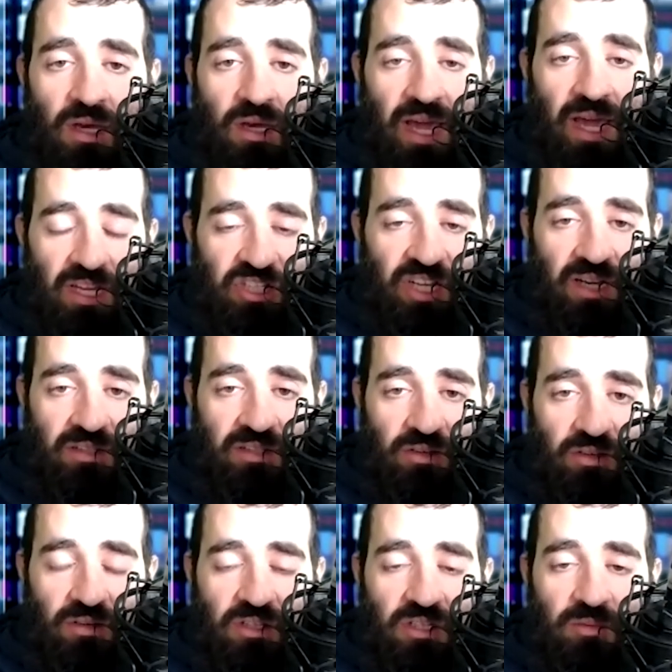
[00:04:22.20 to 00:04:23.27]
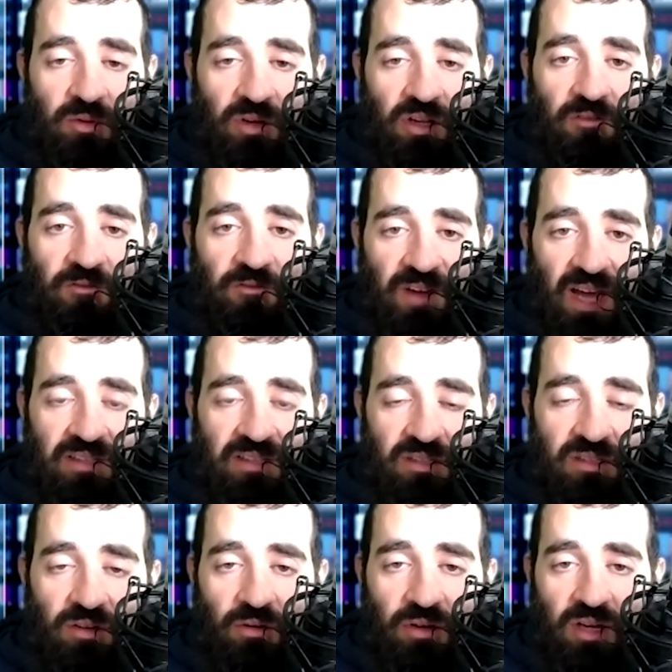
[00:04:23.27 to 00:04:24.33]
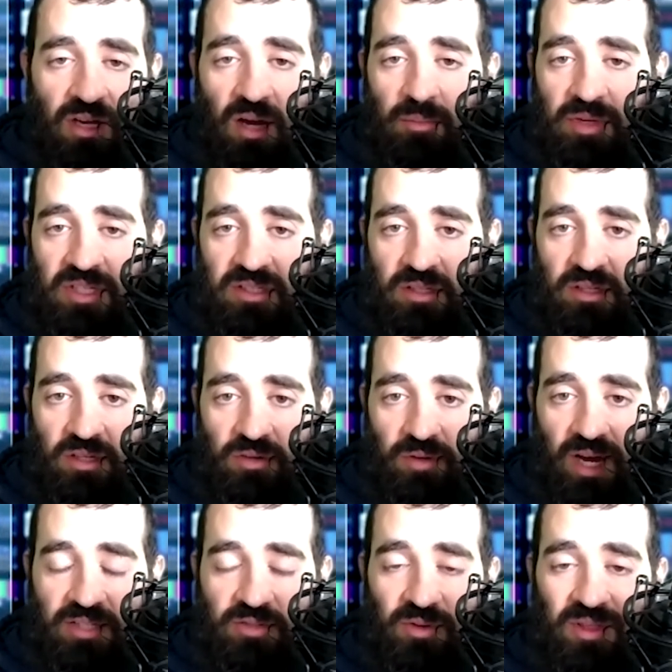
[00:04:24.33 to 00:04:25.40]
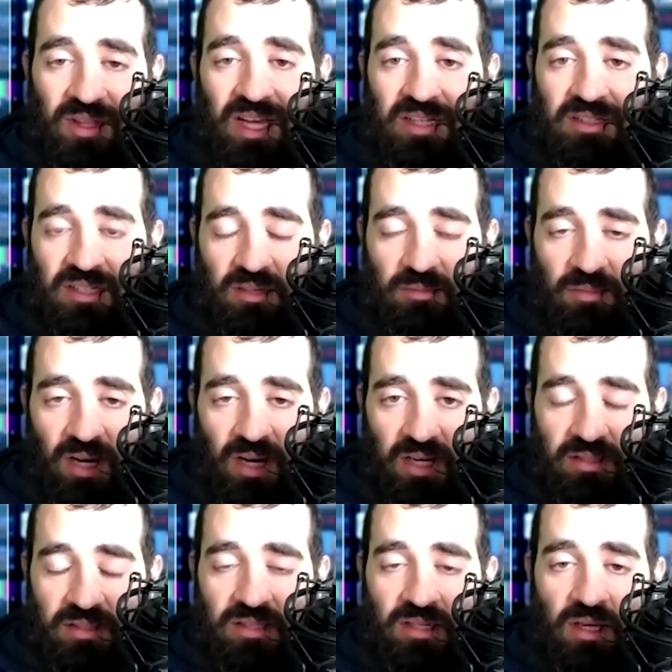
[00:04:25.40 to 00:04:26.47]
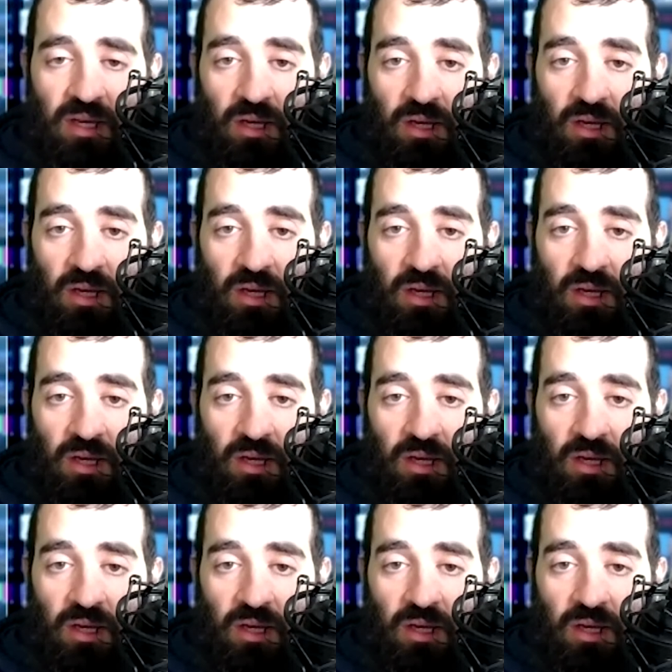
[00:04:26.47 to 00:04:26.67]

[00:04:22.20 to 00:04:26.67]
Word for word: Ajax Union to be one of the fastest growing companies in the US within 18 months.